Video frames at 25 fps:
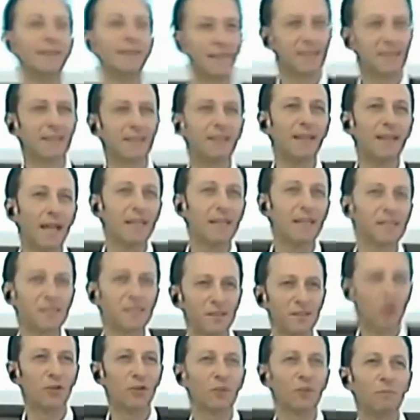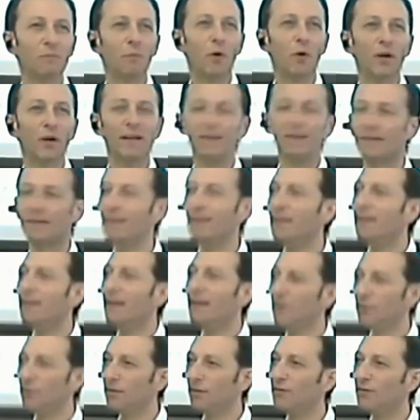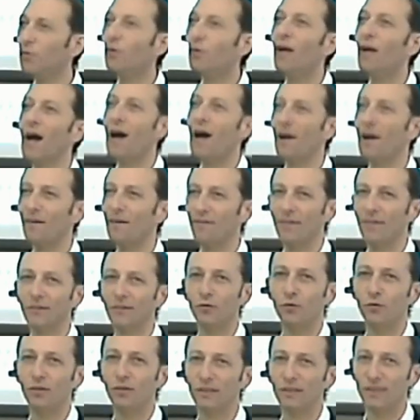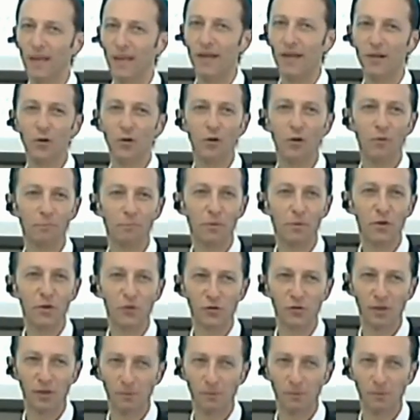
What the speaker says: That's a nice starting point in order to carve and to design your personal